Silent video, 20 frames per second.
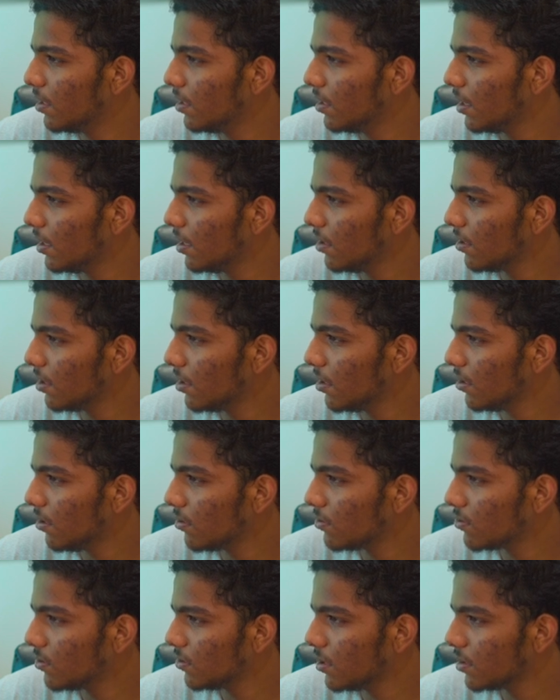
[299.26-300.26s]
and
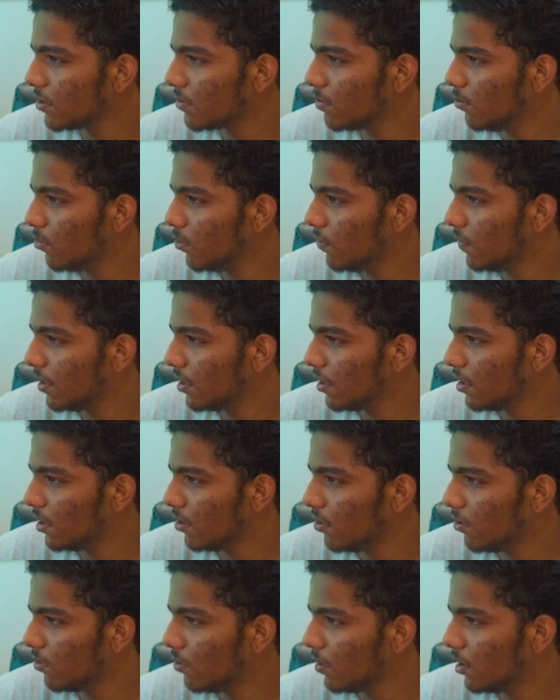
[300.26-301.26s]
also just move it
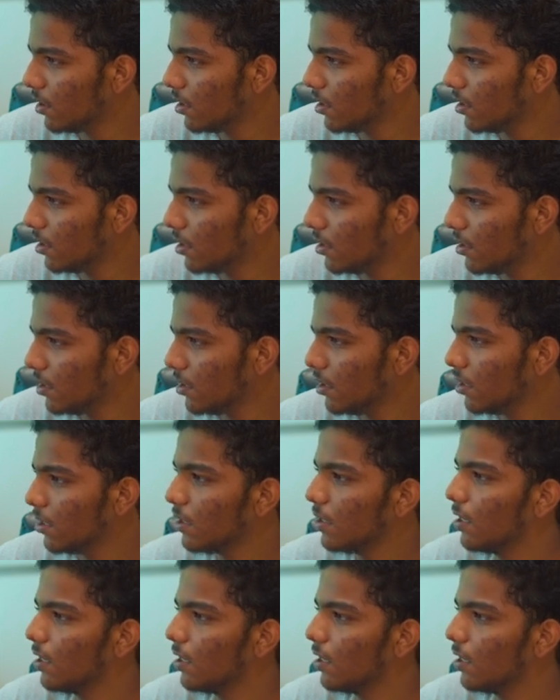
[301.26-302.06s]
over here